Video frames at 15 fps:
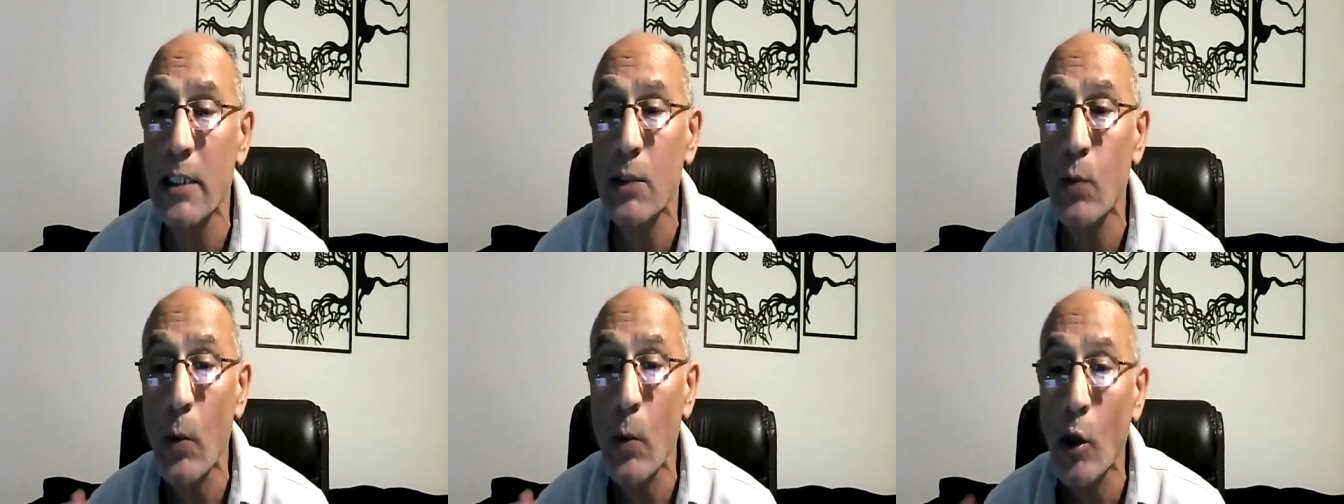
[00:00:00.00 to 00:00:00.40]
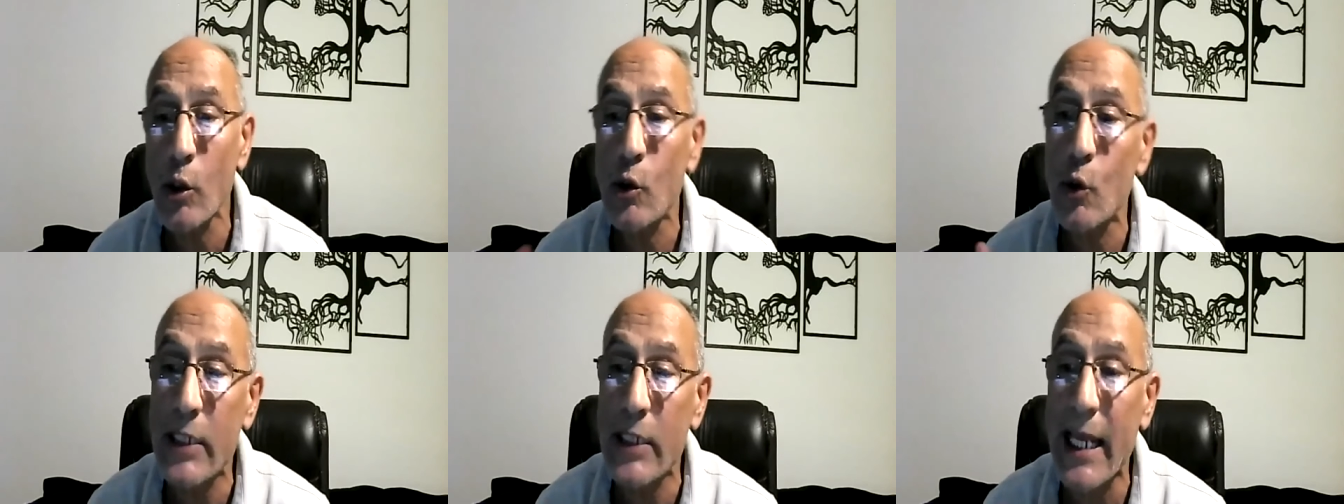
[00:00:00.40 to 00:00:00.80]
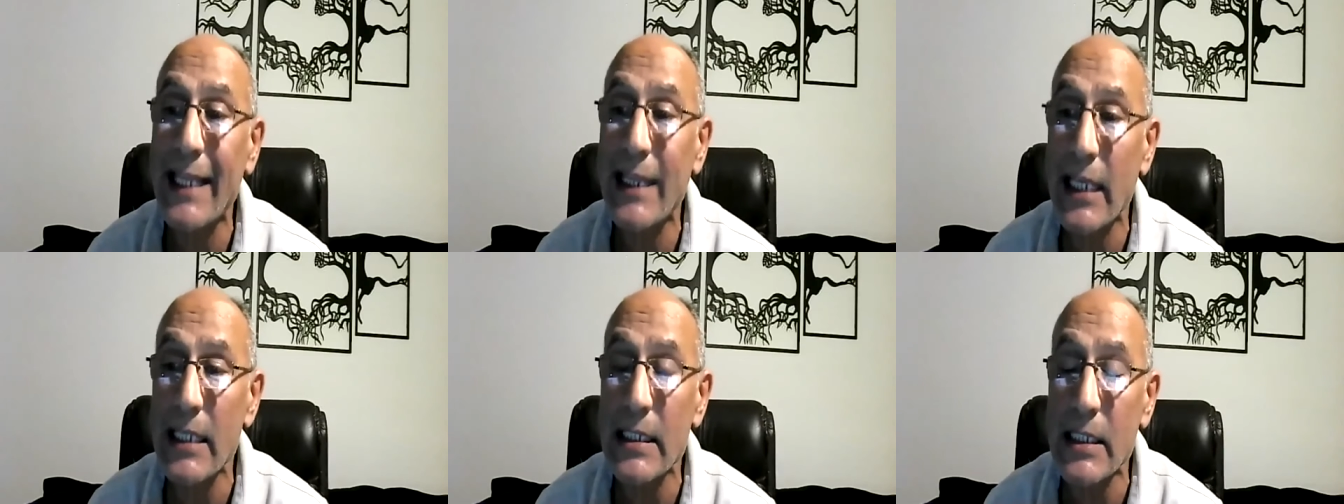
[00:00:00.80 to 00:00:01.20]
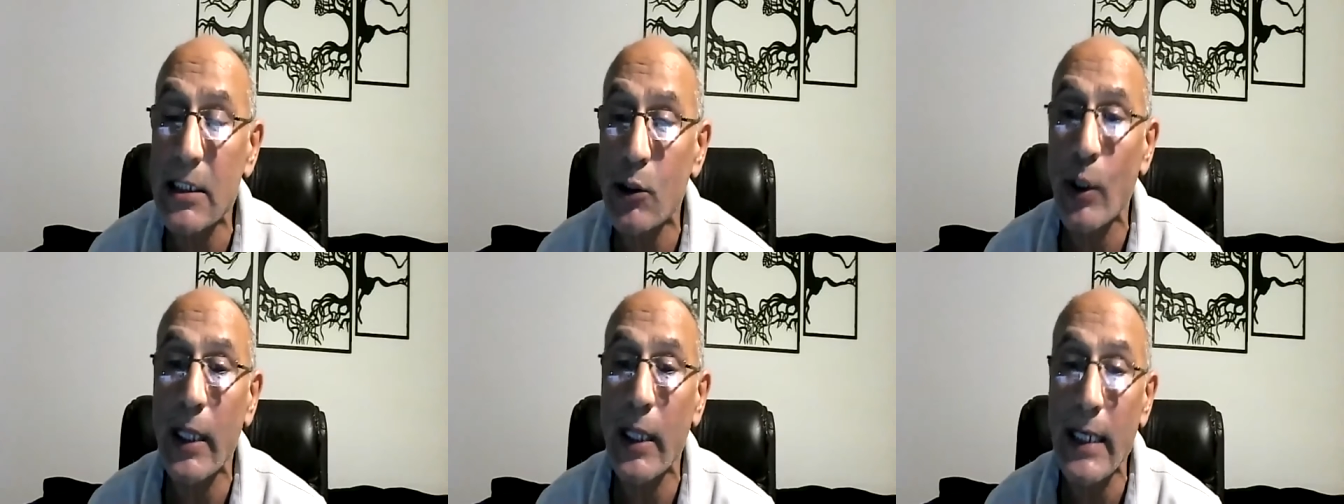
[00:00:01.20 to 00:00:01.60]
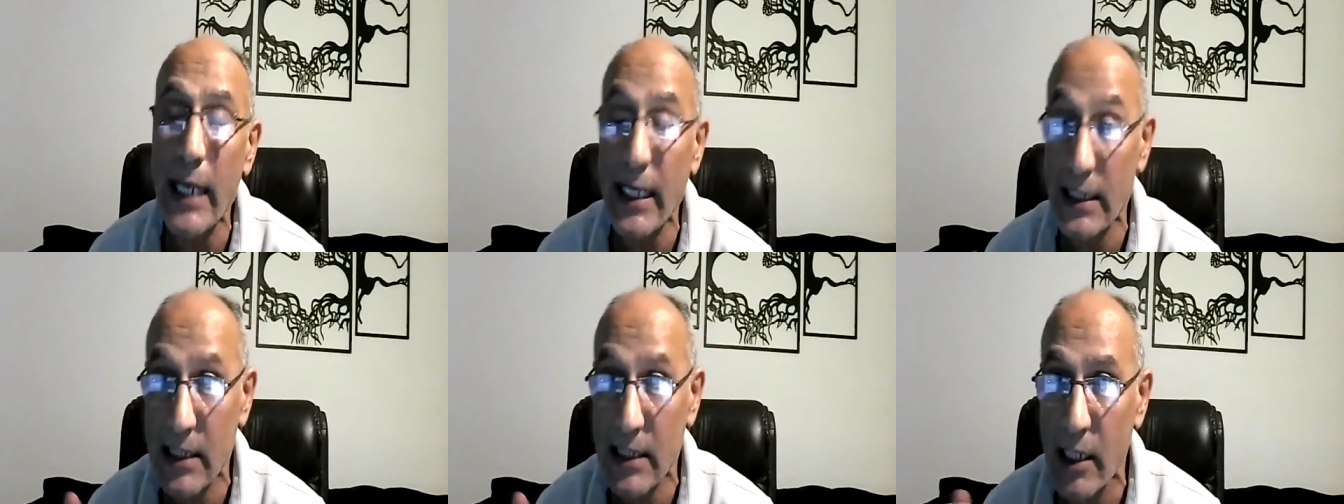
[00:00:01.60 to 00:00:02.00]
we want to take this to the
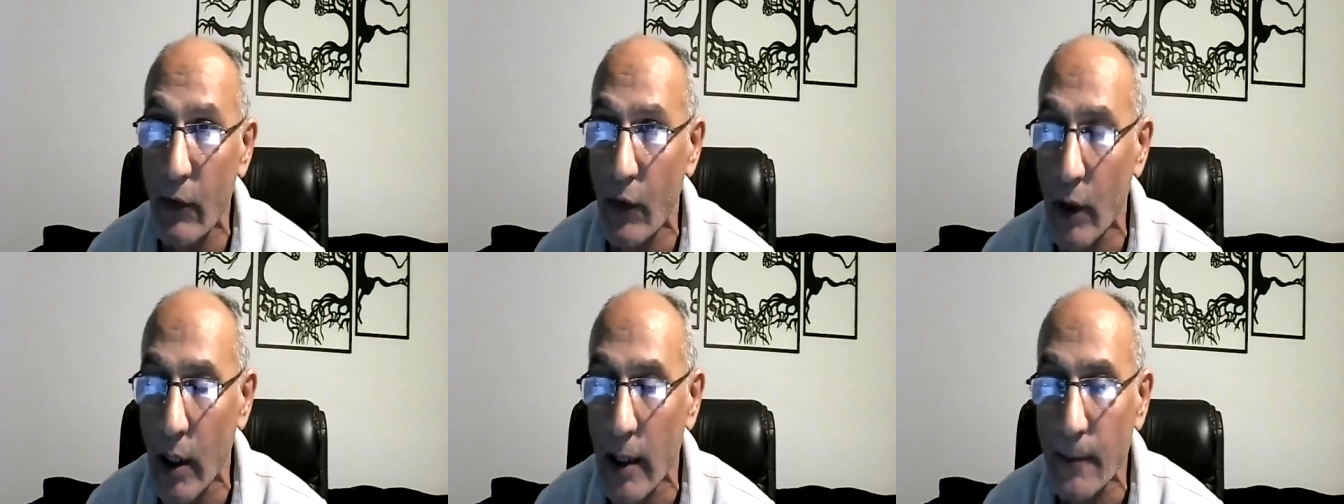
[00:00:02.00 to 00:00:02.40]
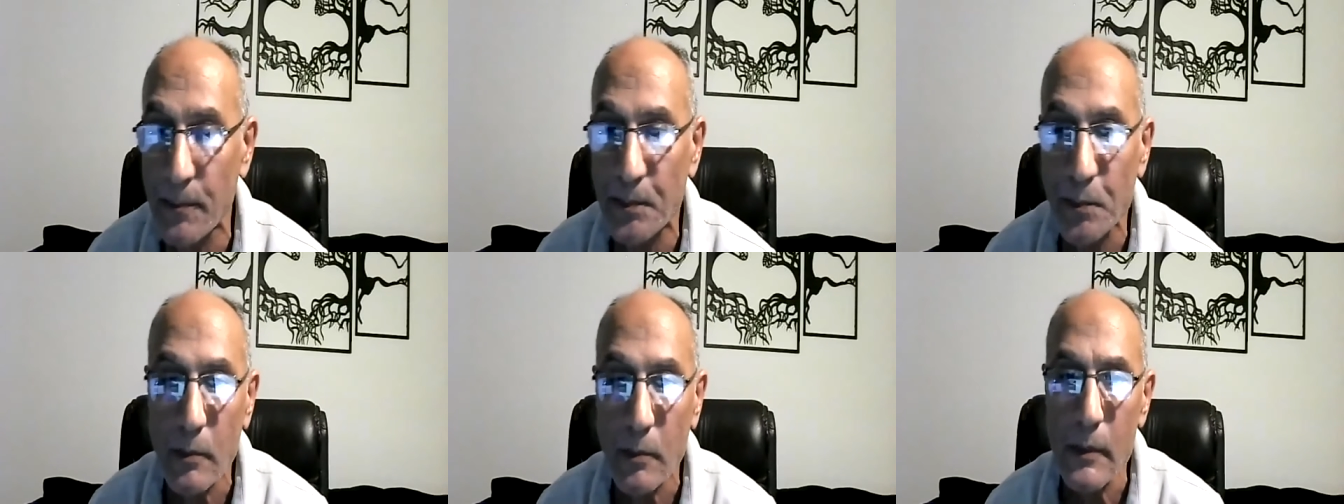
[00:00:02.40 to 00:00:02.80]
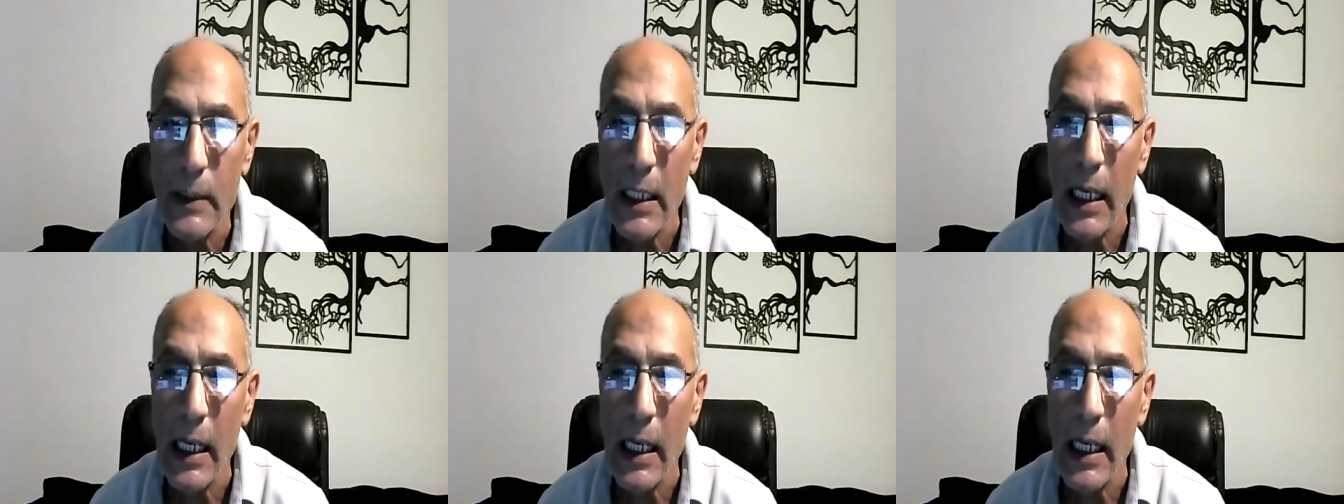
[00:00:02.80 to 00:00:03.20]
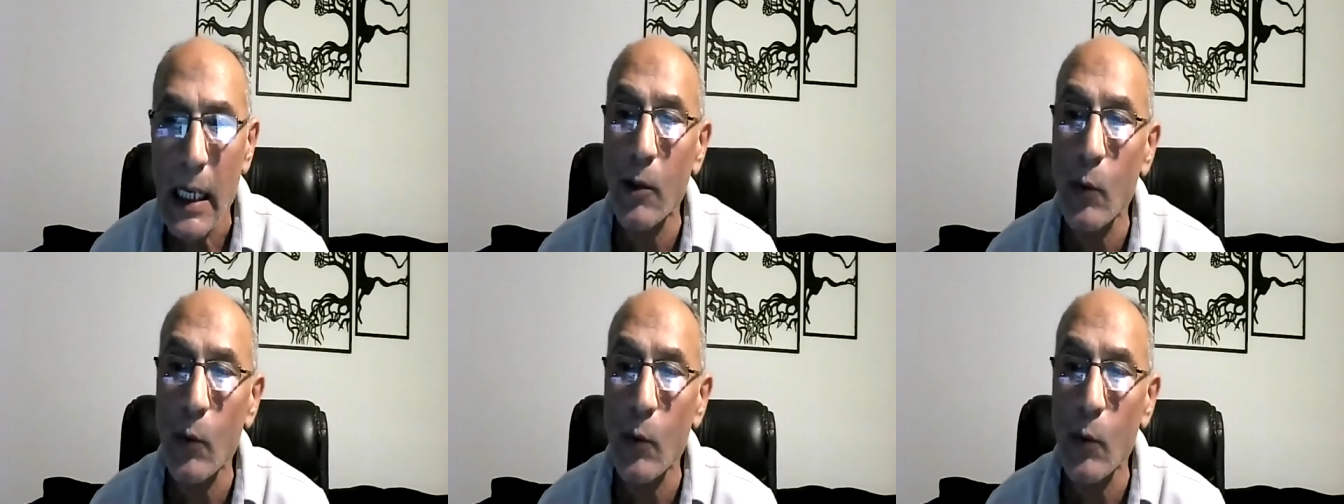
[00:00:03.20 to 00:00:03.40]
next level. And we